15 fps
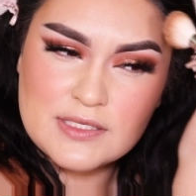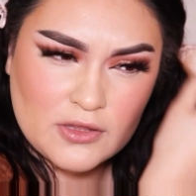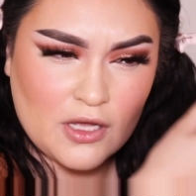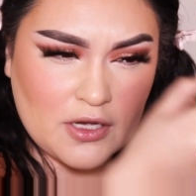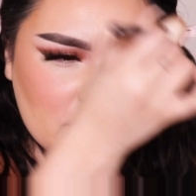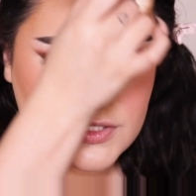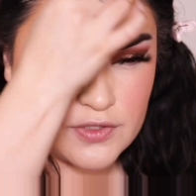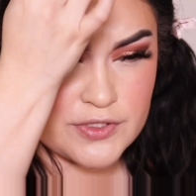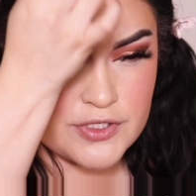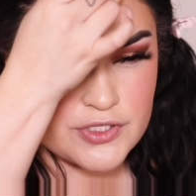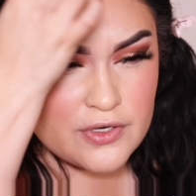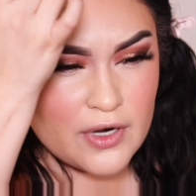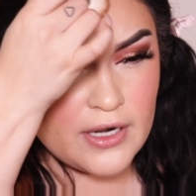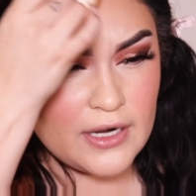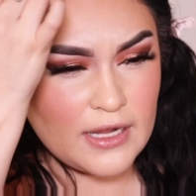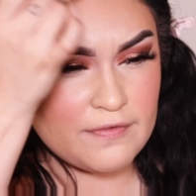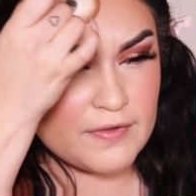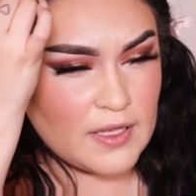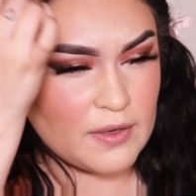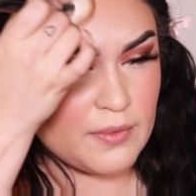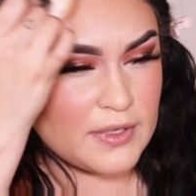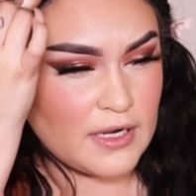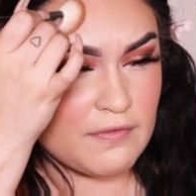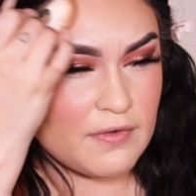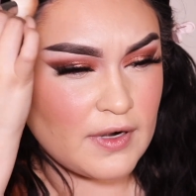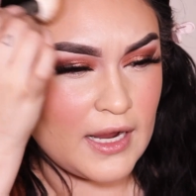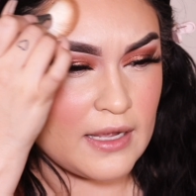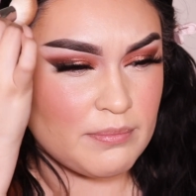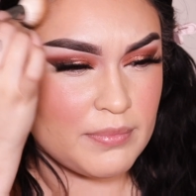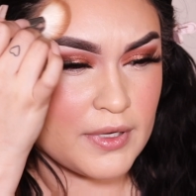long story short, I feel like
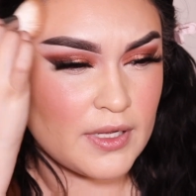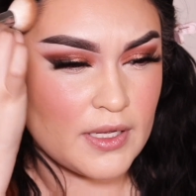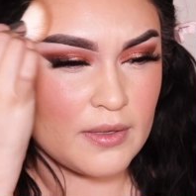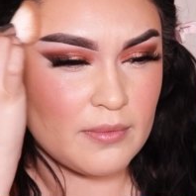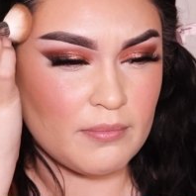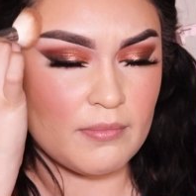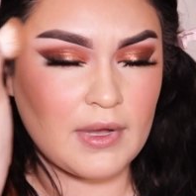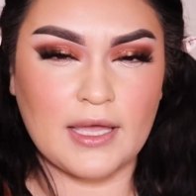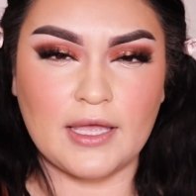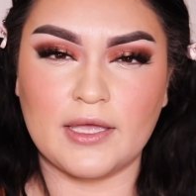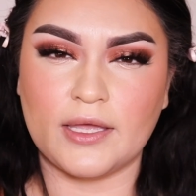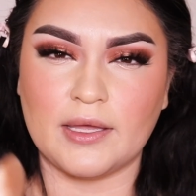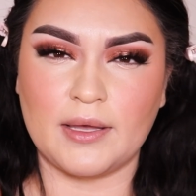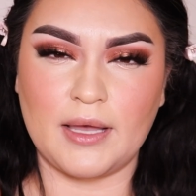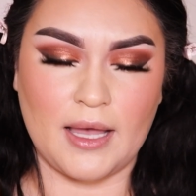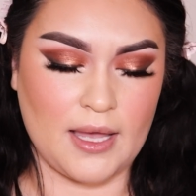whenever I put my,